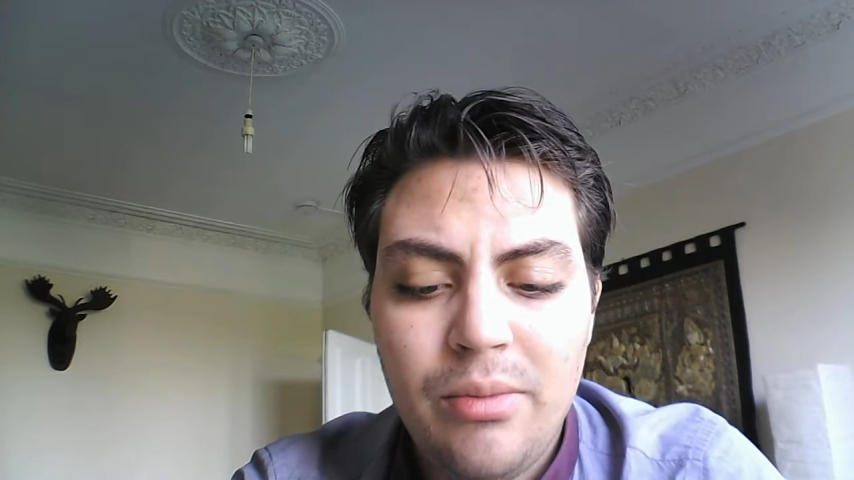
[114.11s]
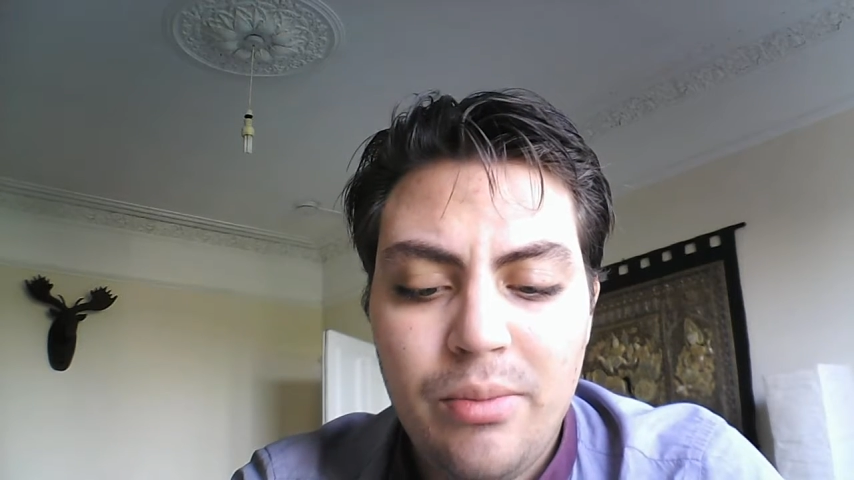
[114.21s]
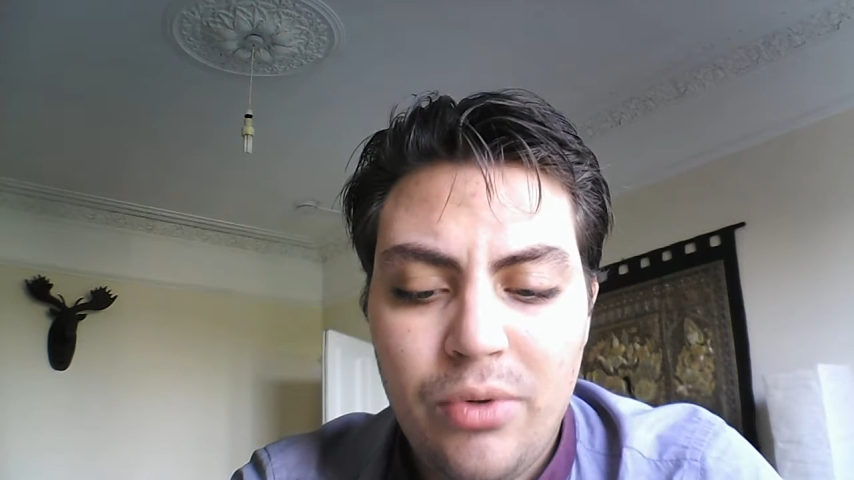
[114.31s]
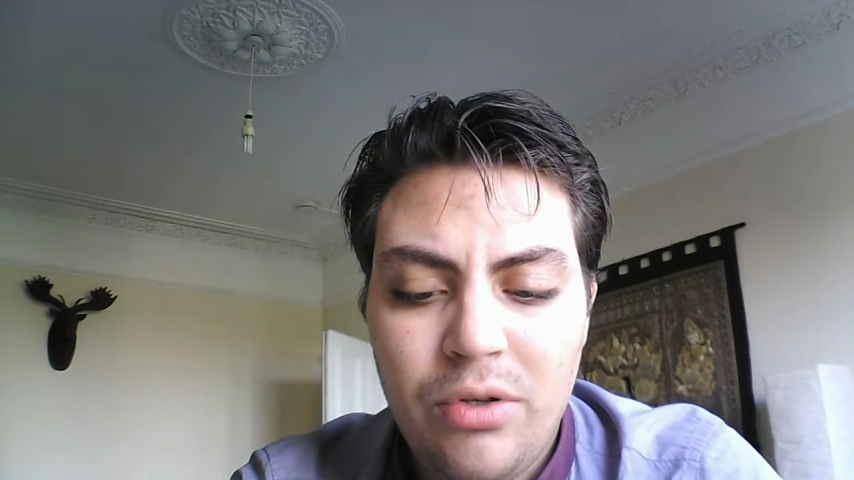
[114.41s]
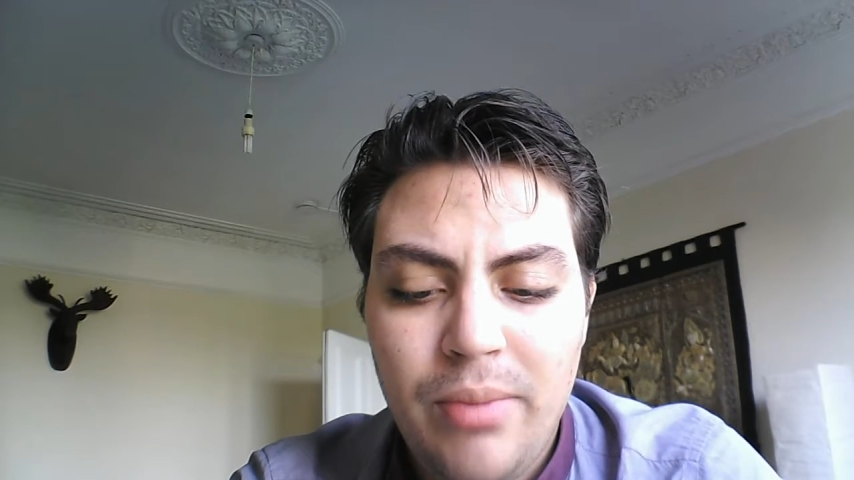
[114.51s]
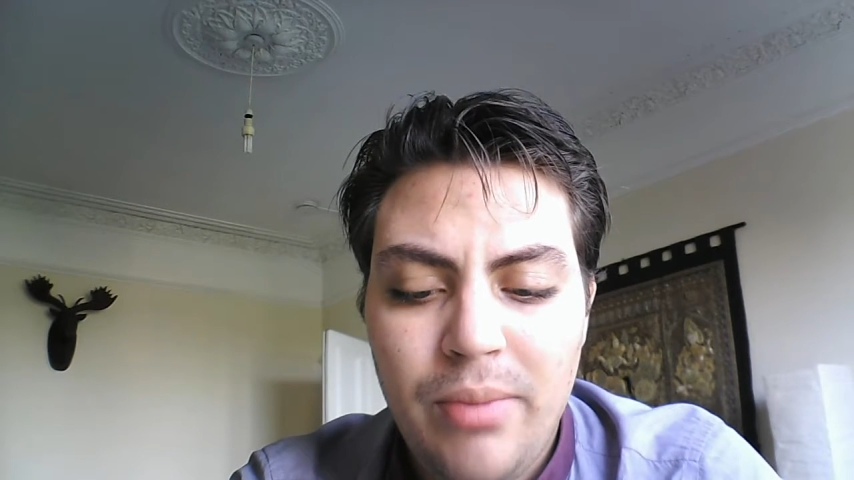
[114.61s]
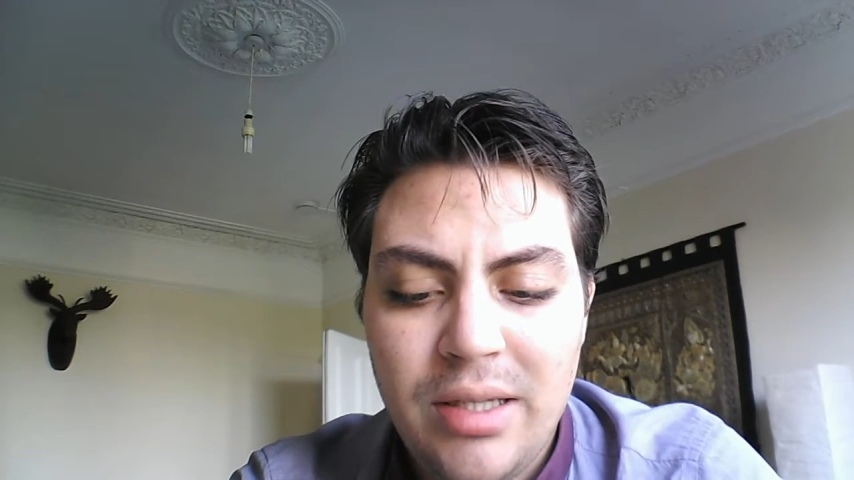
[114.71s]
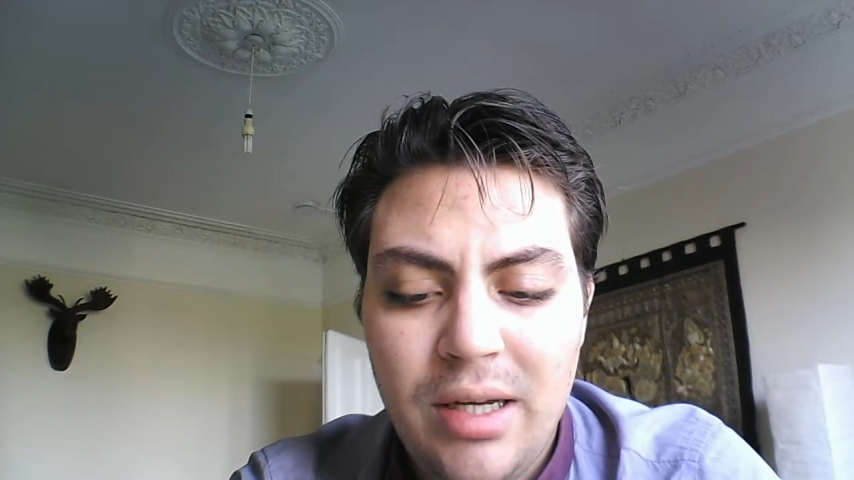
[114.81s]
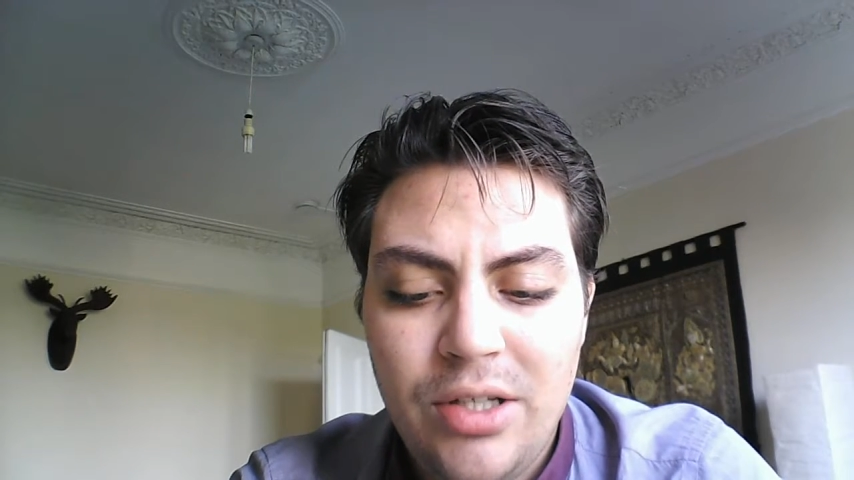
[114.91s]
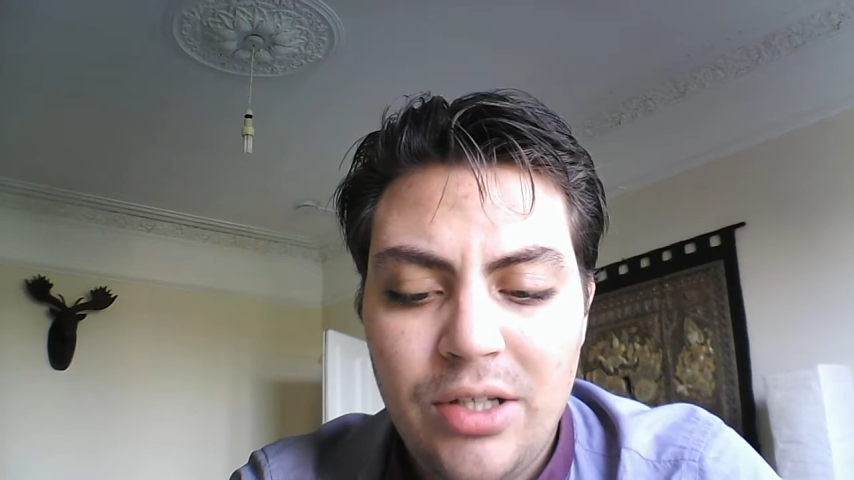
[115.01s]
to basically
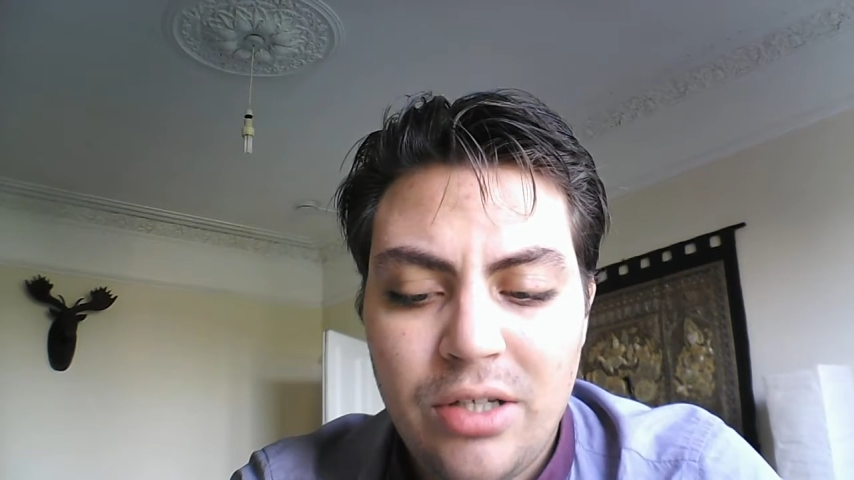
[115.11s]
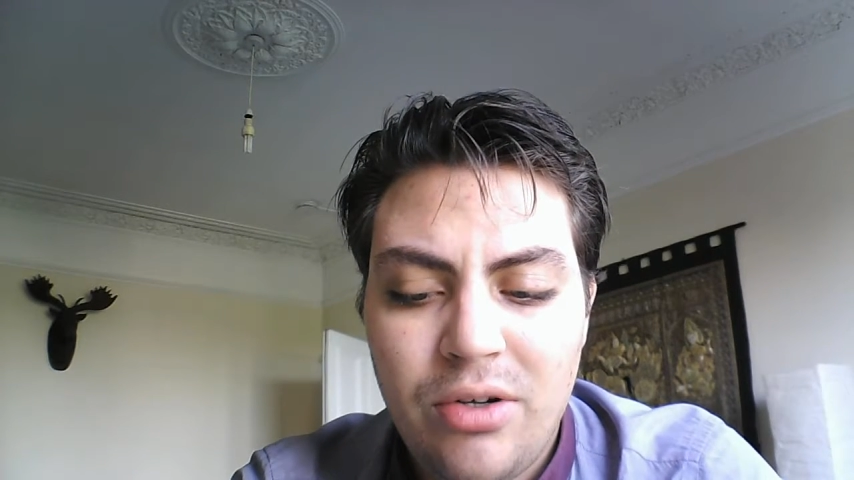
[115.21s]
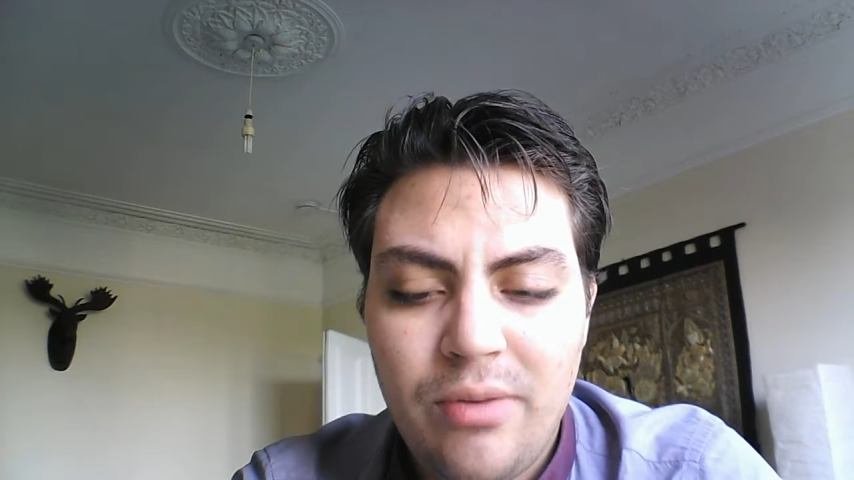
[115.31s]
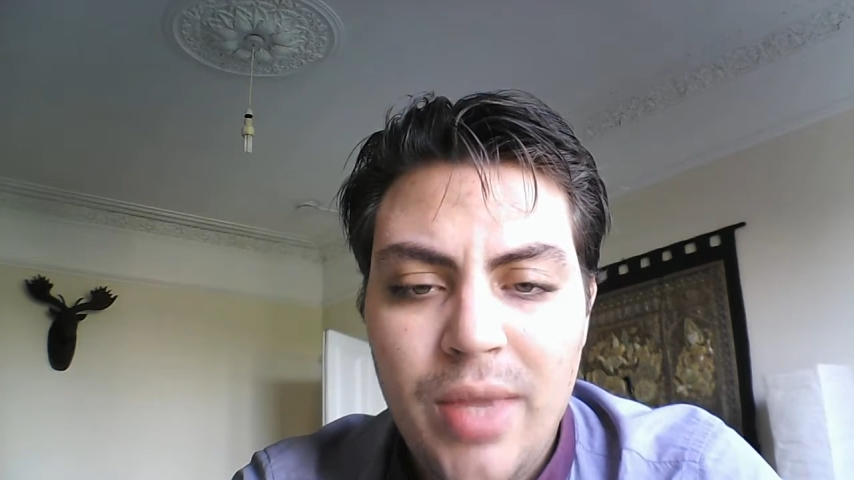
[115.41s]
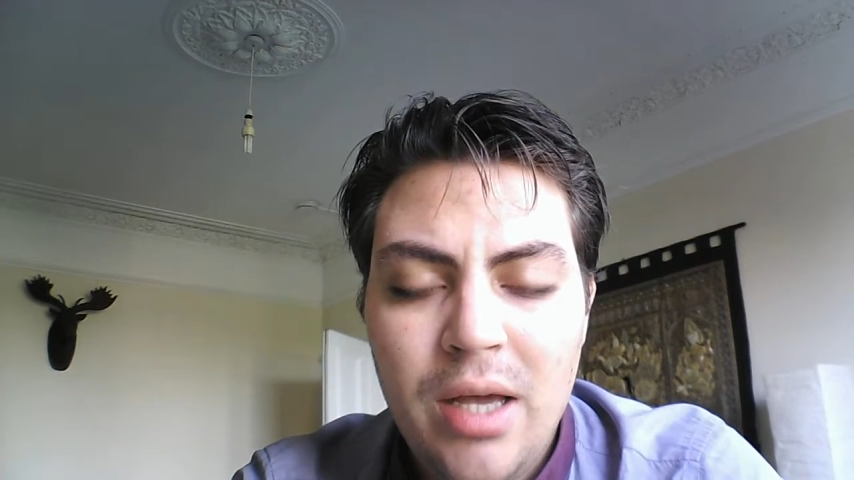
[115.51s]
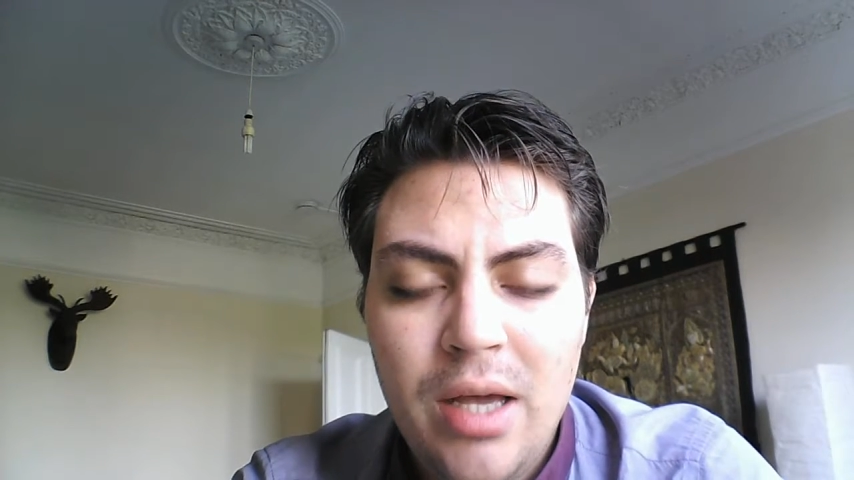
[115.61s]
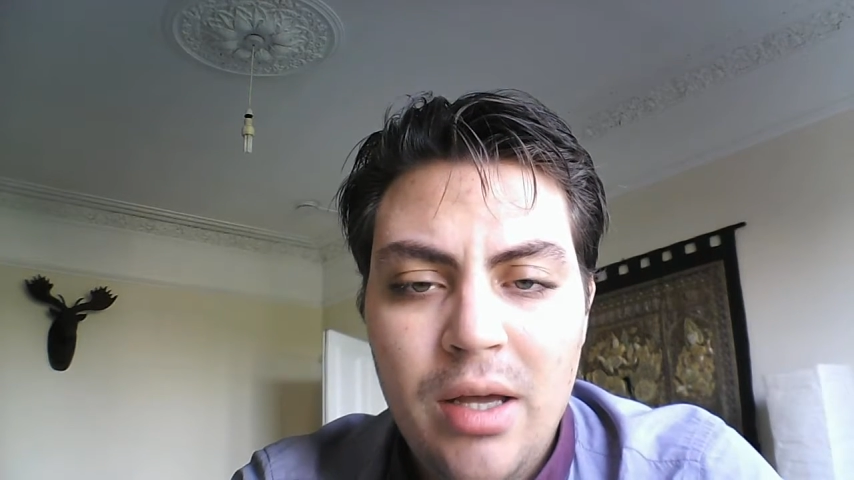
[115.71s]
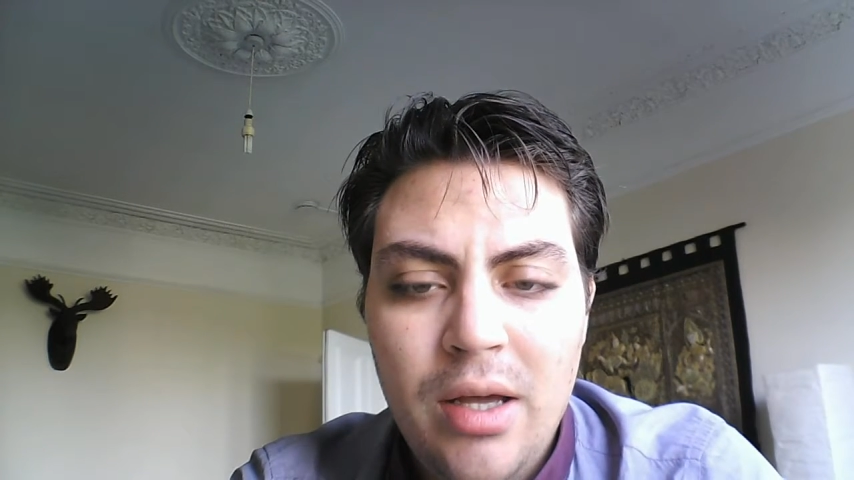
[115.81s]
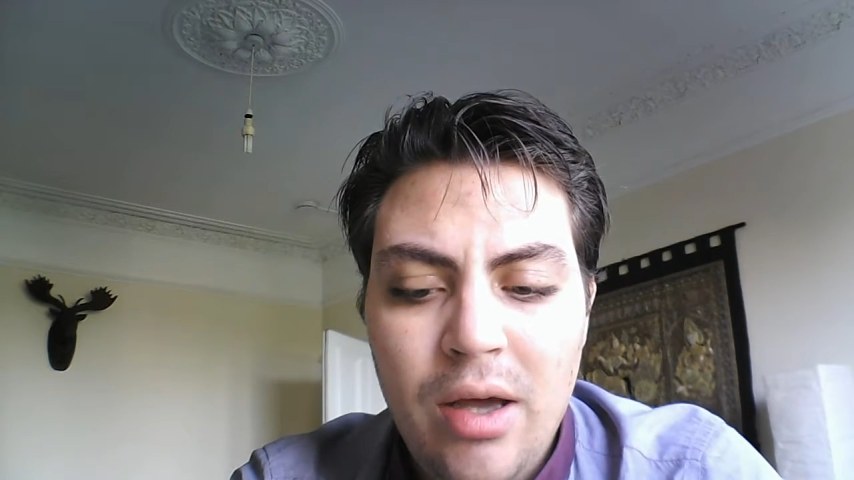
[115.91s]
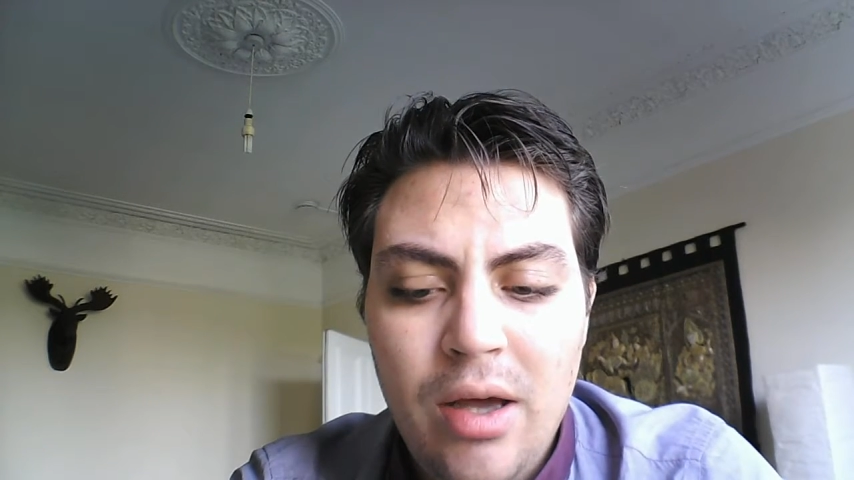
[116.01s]
just
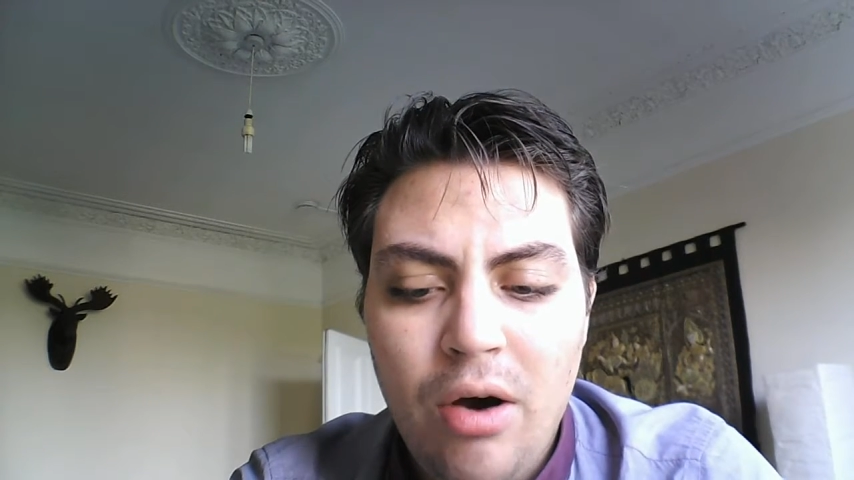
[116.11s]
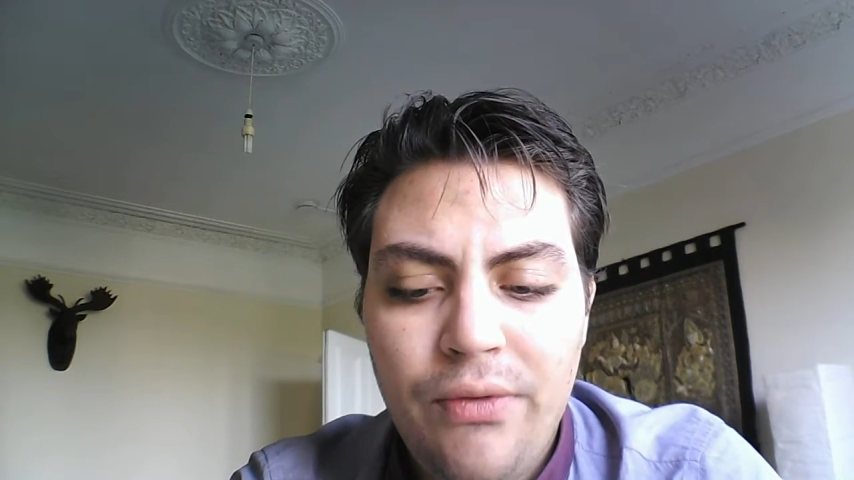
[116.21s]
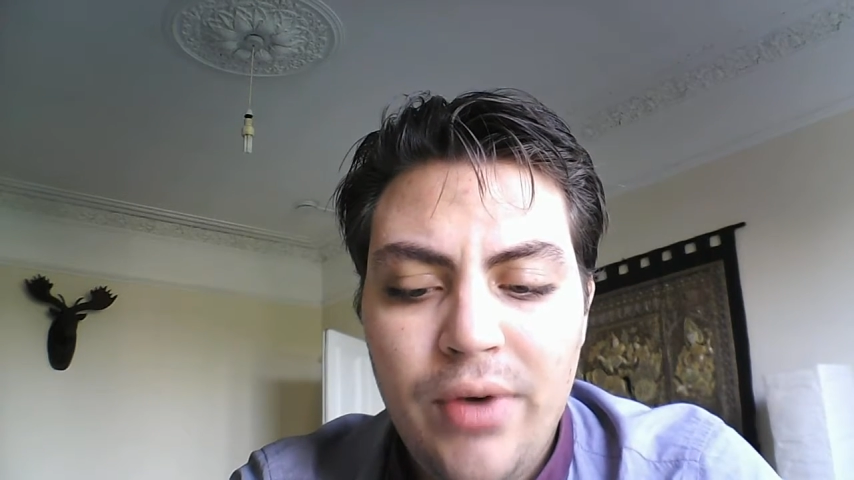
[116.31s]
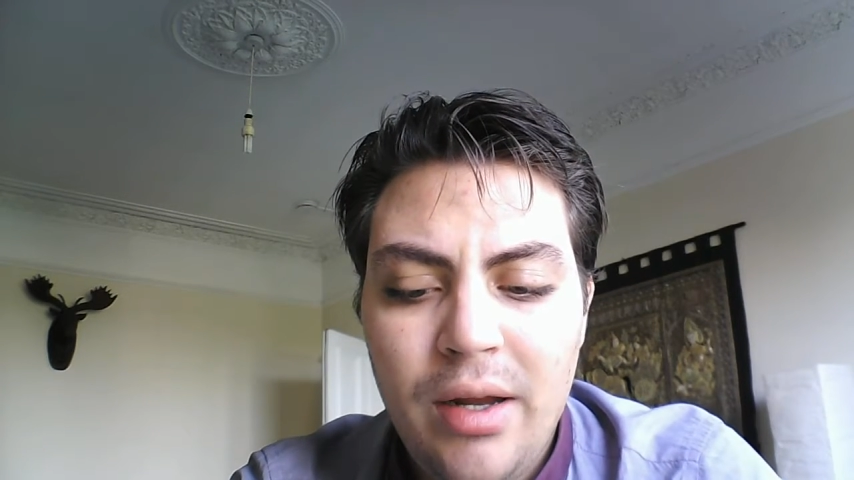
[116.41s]
offer